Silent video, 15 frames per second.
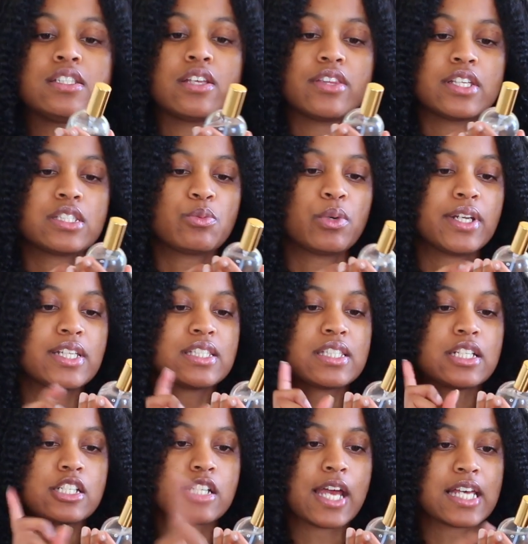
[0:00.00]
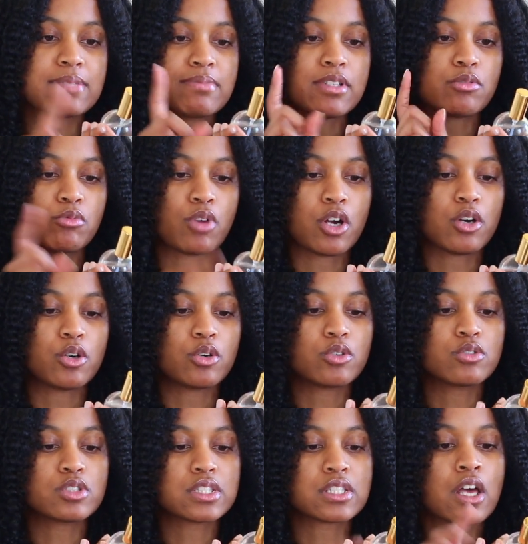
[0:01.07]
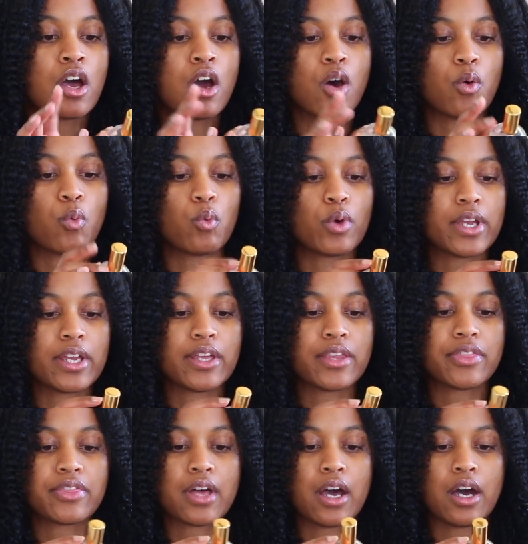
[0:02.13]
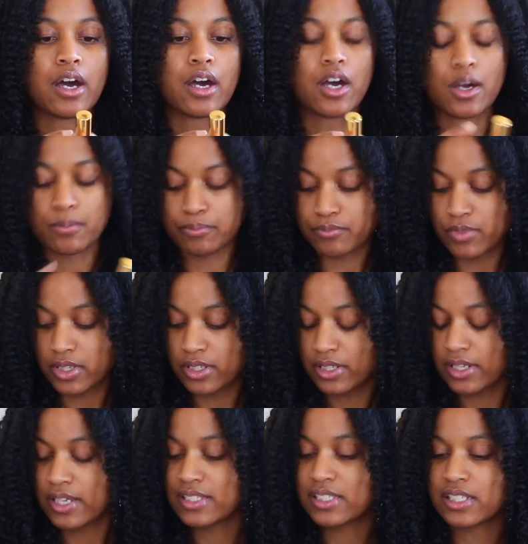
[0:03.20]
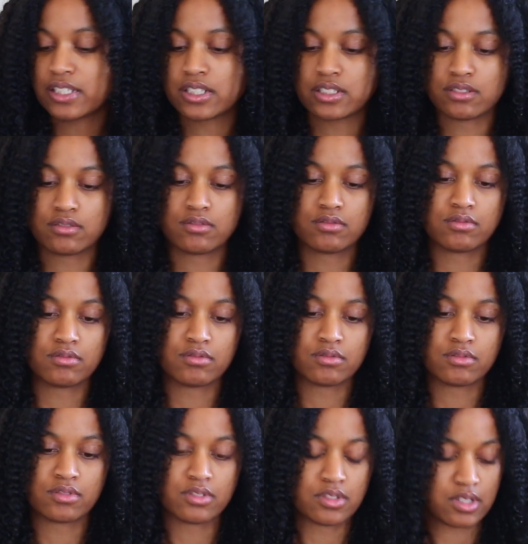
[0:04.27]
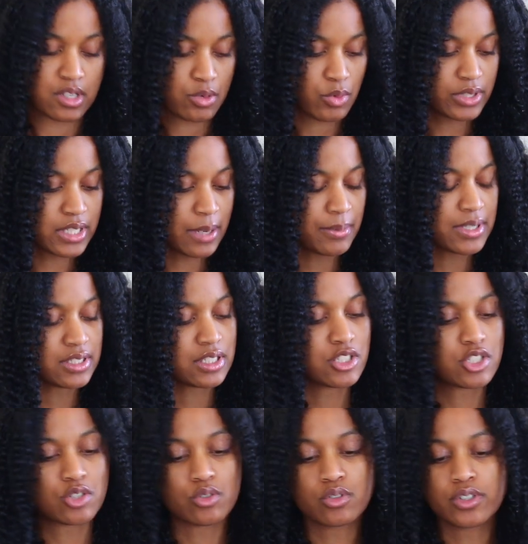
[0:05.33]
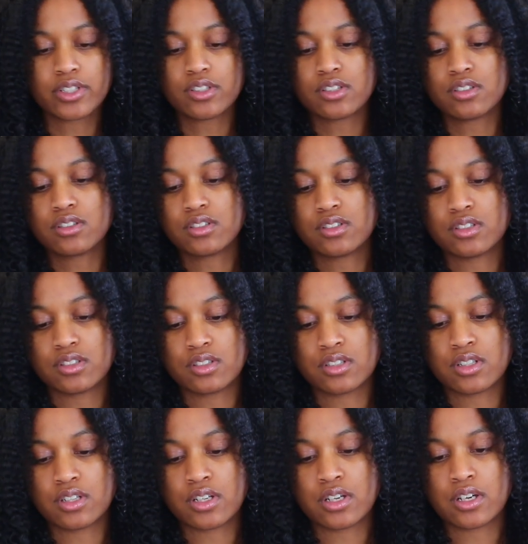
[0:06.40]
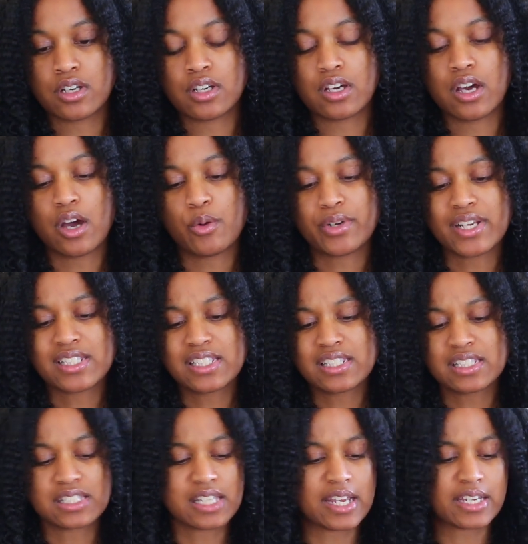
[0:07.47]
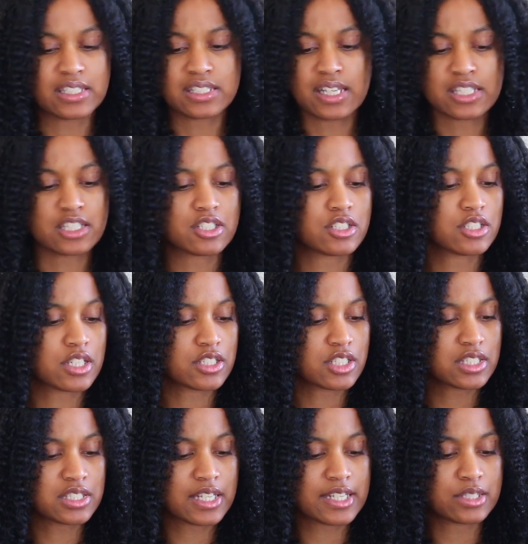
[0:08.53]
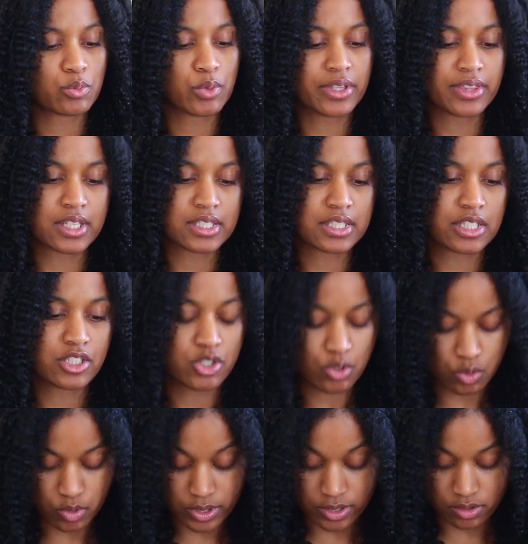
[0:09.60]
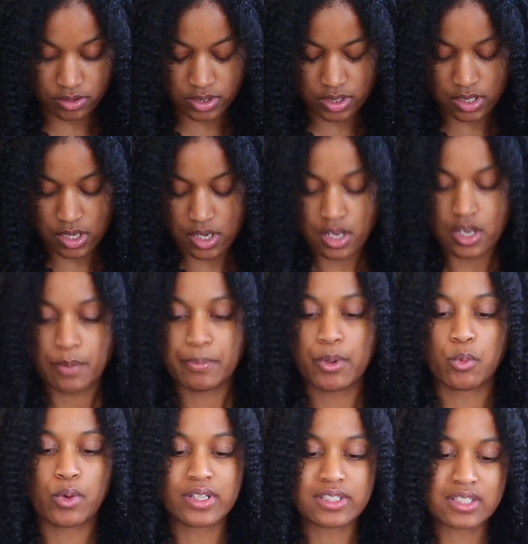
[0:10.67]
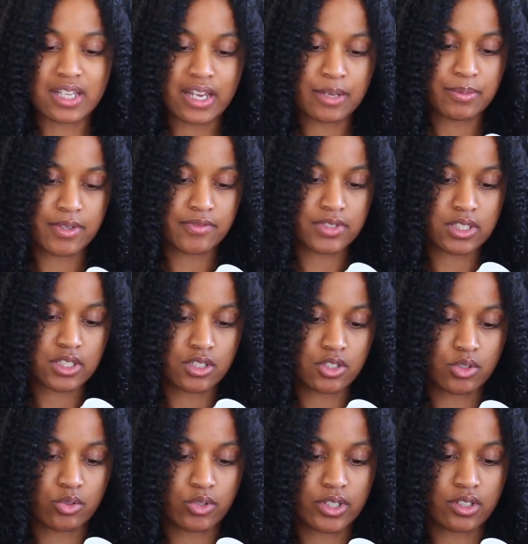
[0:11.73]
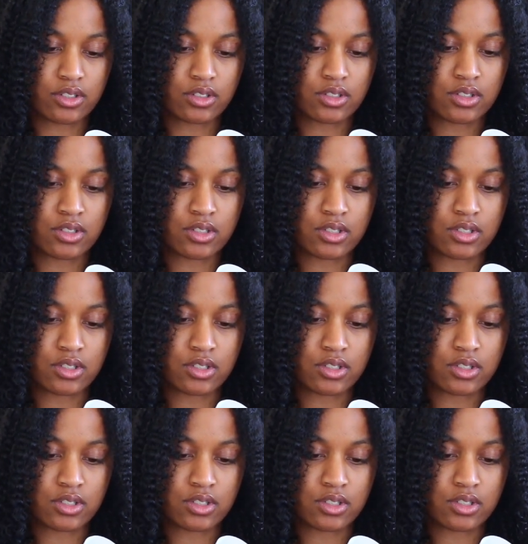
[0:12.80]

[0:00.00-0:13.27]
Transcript: So this one is the Jasmine Rose with, um, is it what type of essential oil? Oh, it doesn't say. It says it just says with essential oils. But what type of essential oil?